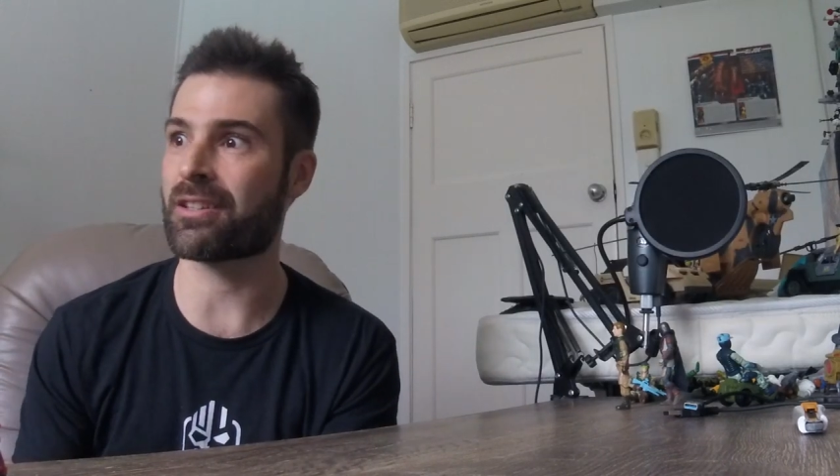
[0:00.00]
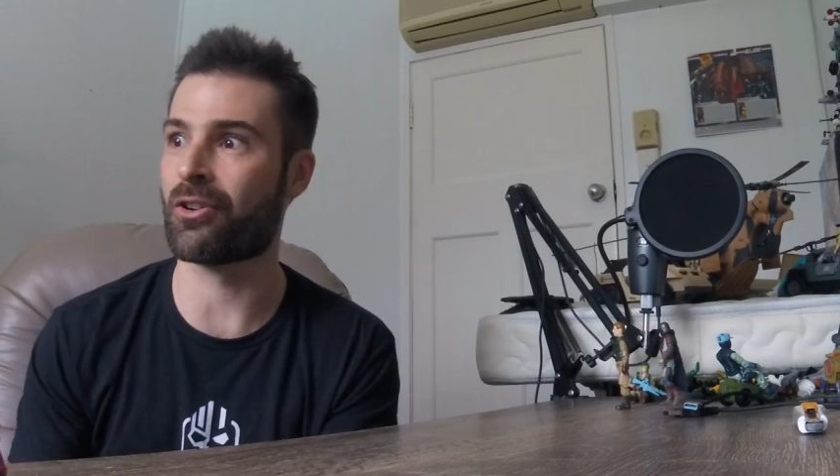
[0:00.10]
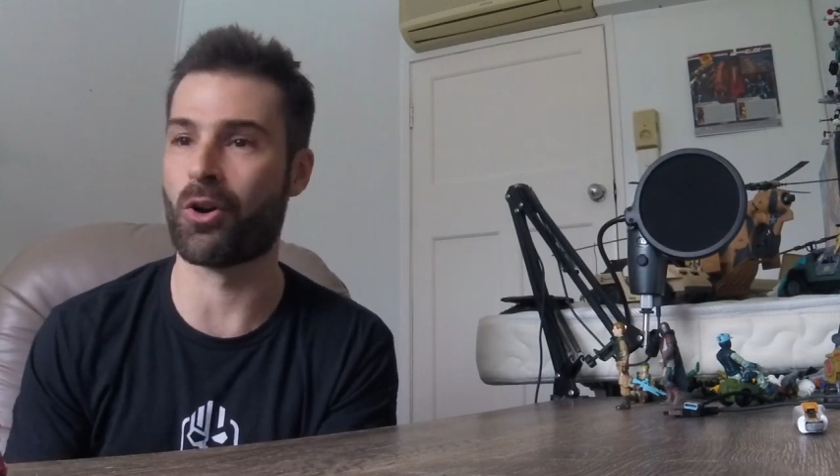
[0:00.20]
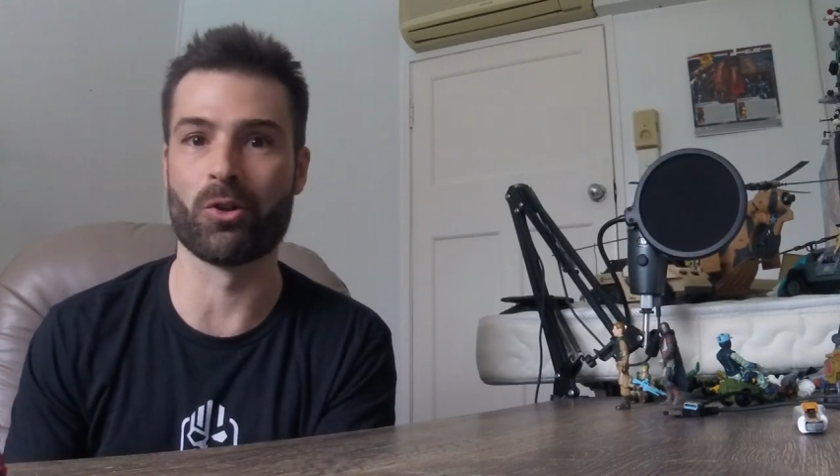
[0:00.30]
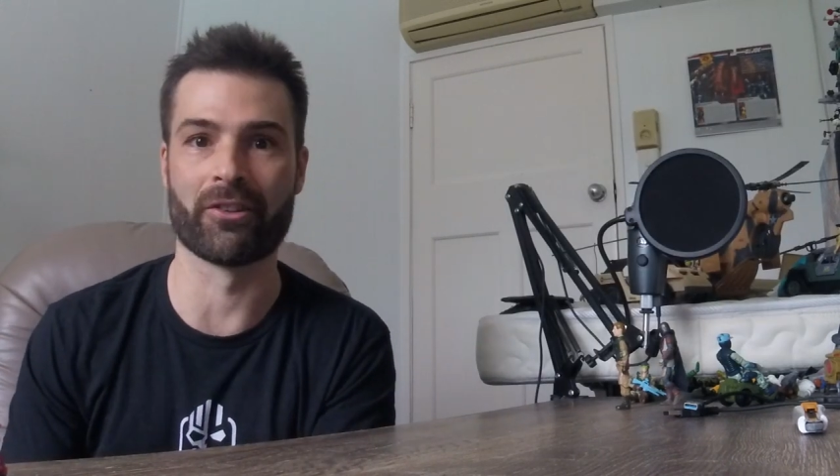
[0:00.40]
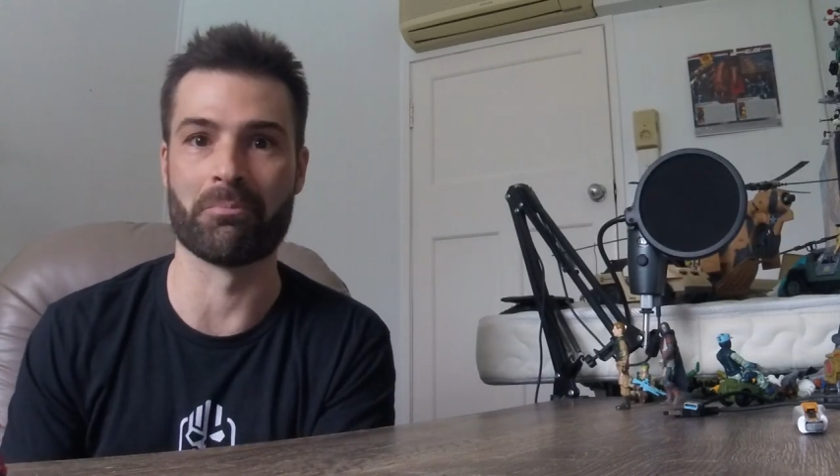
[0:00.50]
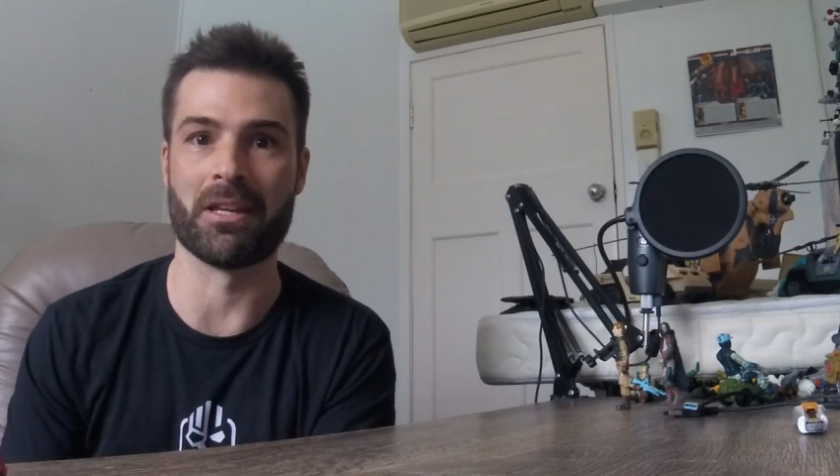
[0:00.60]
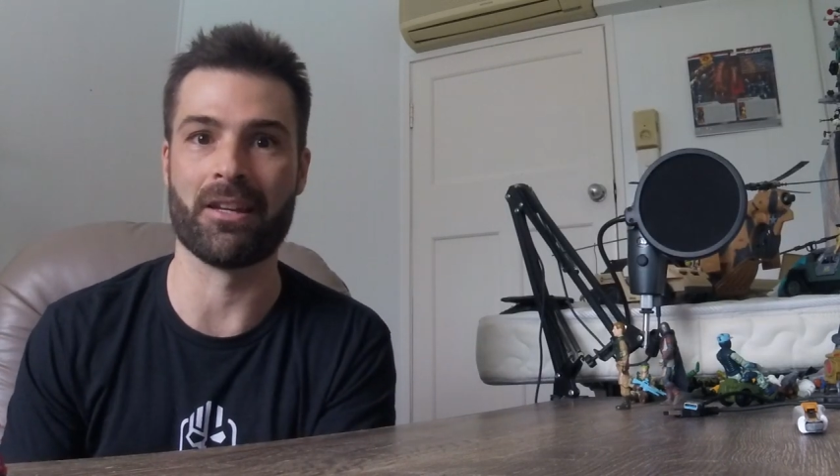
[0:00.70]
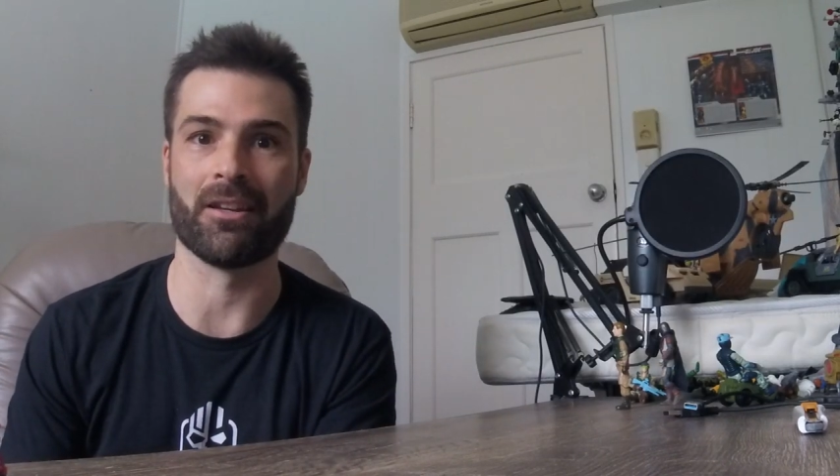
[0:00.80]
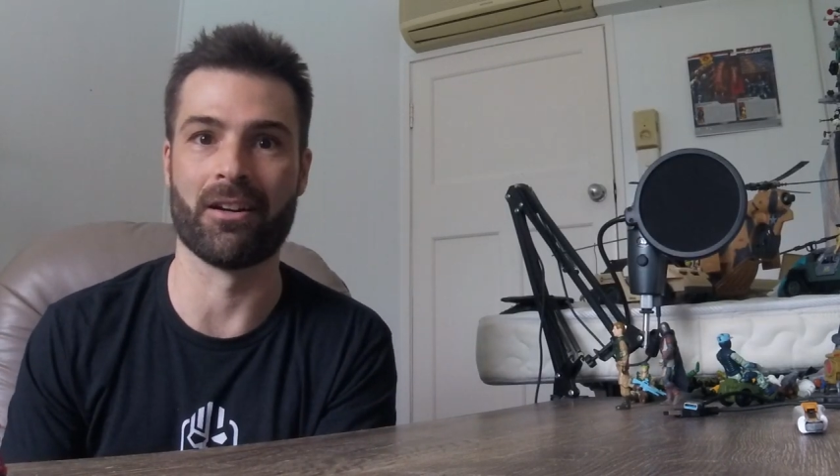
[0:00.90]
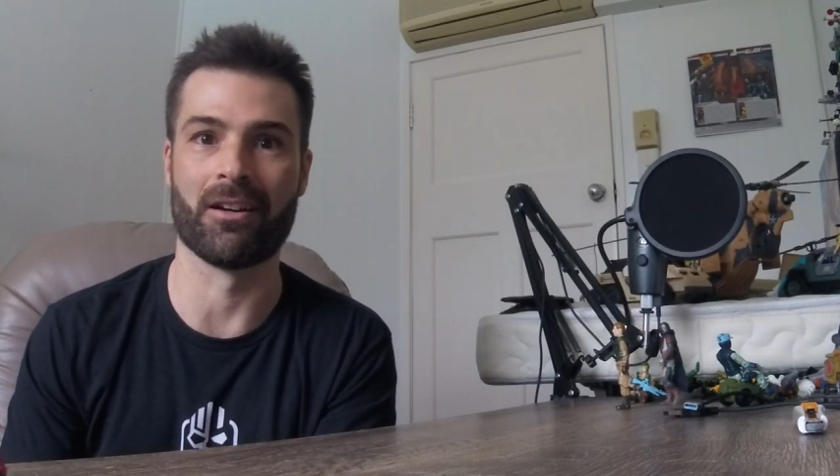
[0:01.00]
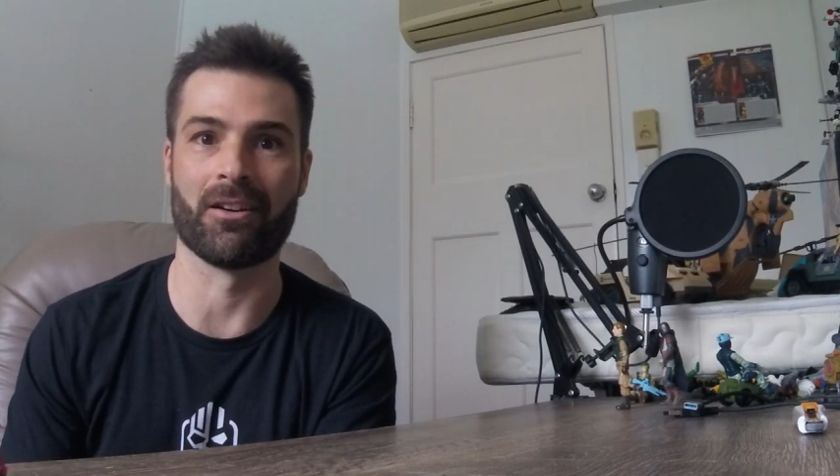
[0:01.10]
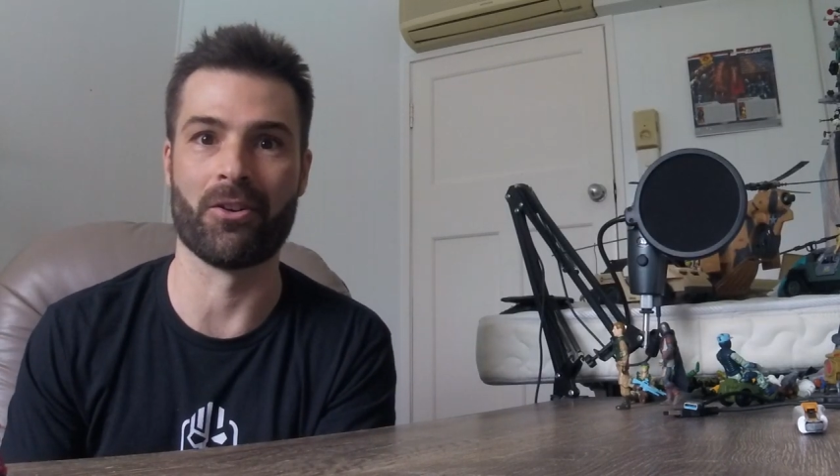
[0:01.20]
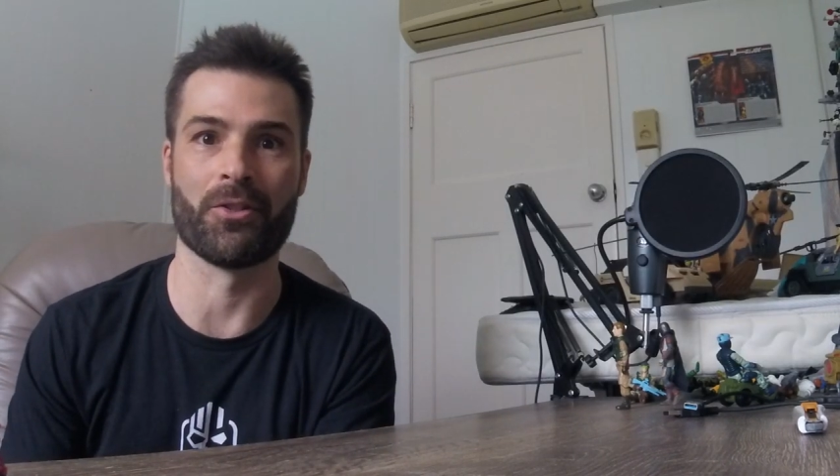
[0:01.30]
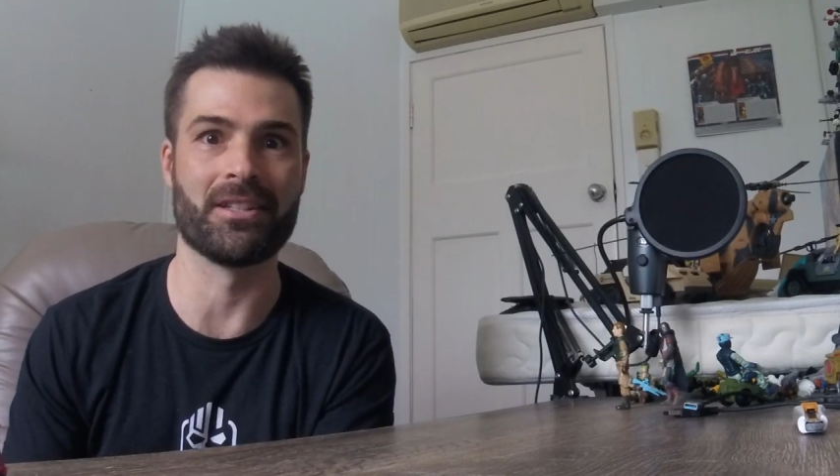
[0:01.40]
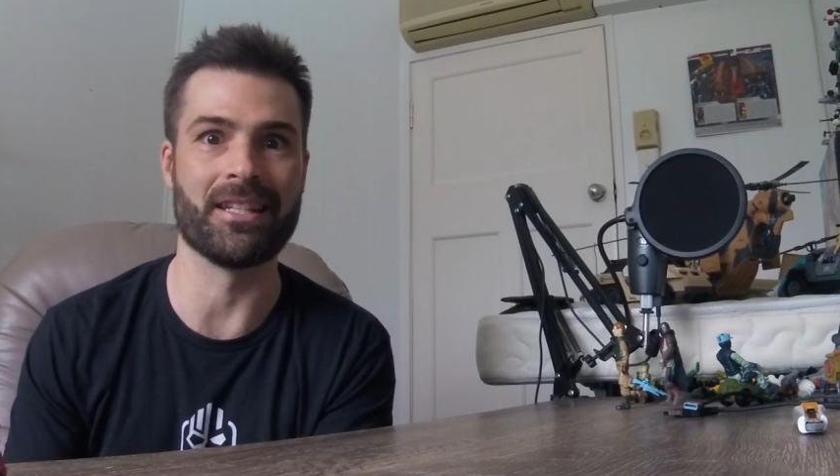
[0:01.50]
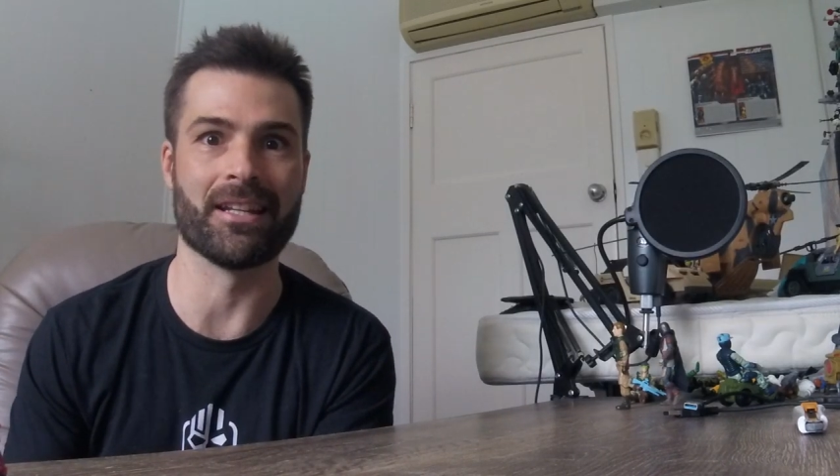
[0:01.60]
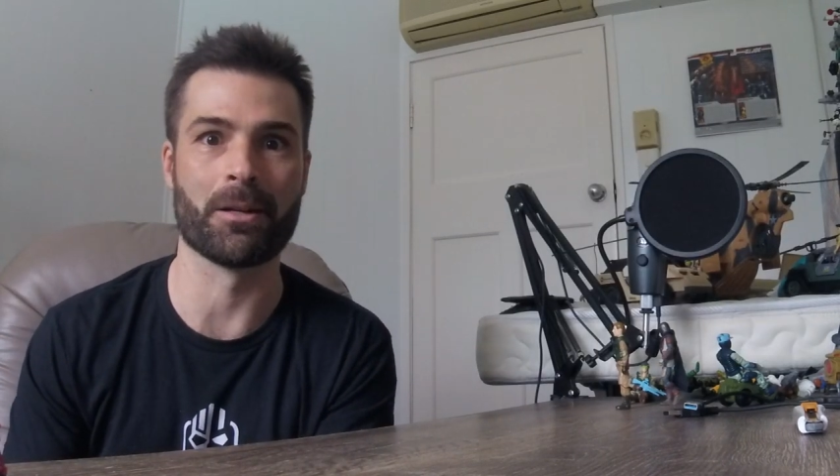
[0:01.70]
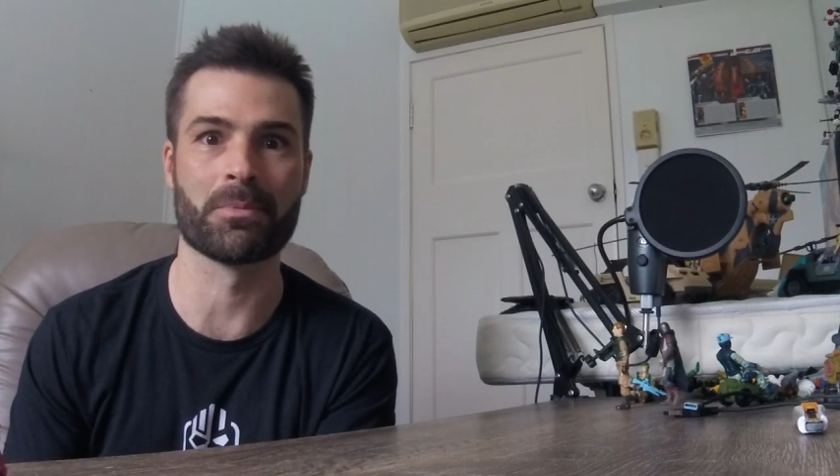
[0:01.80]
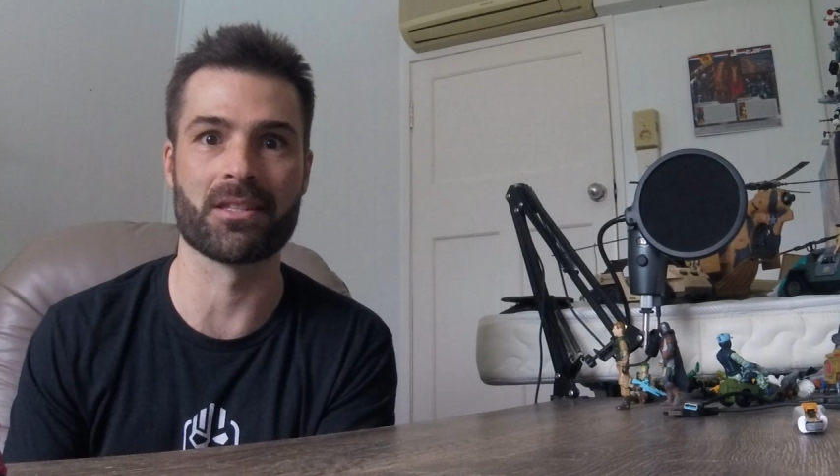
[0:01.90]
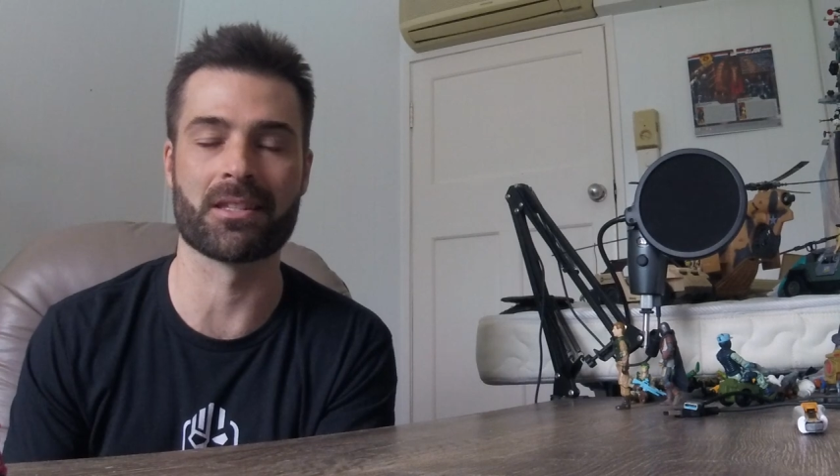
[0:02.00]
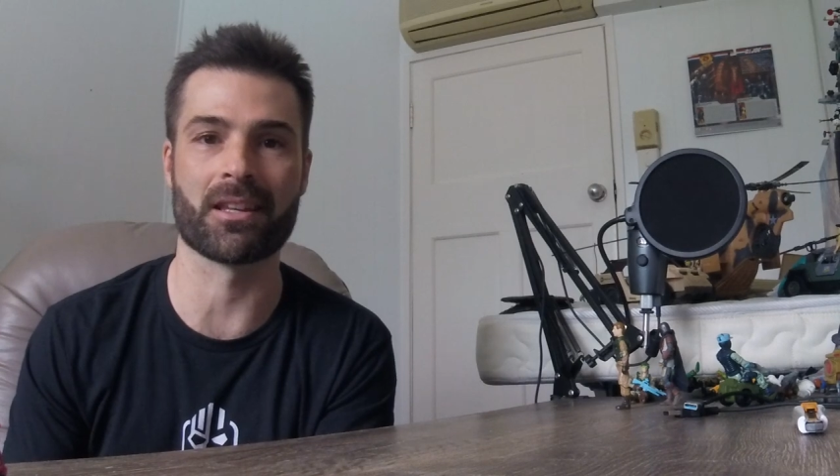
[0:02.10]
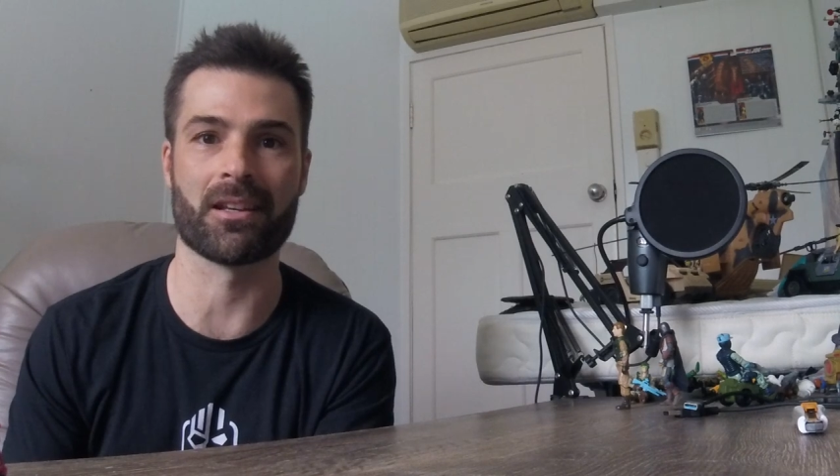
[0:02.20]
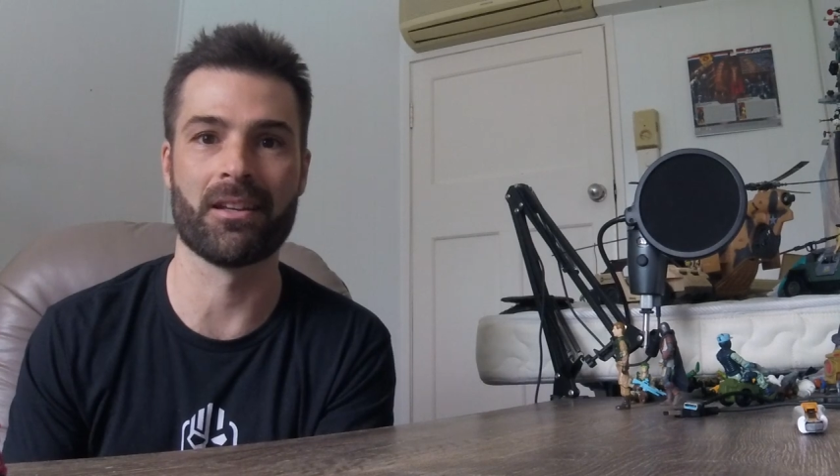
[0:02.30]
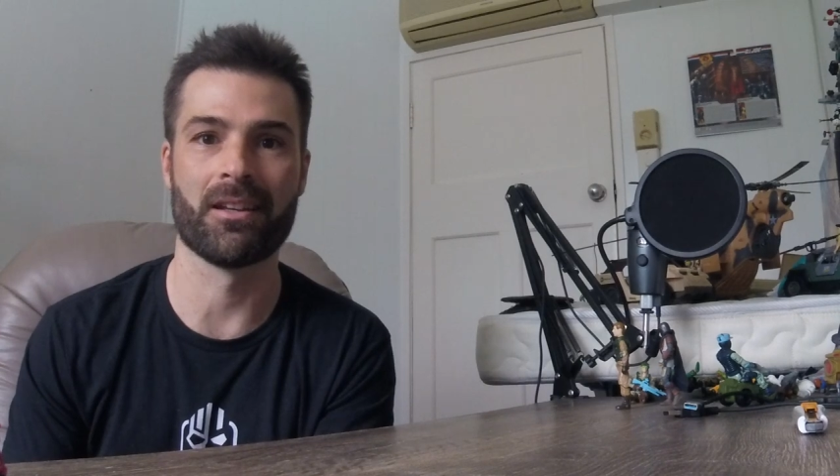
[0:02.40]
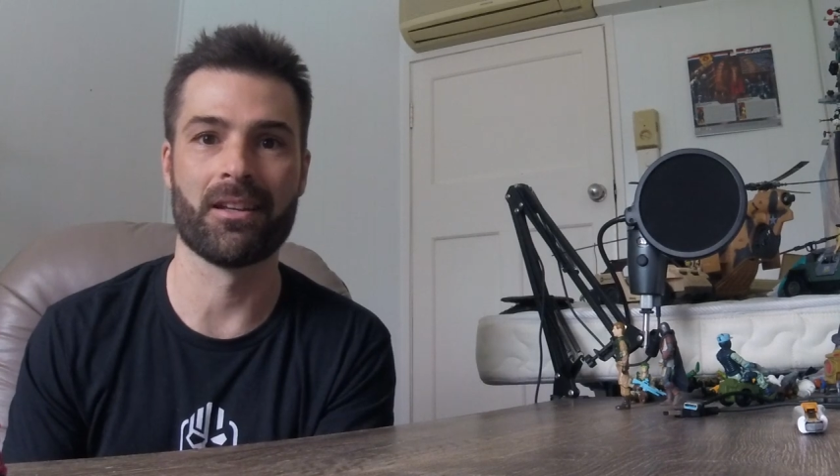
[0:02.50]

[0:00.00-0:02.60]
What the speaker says: got a hold of me on the DMs and said,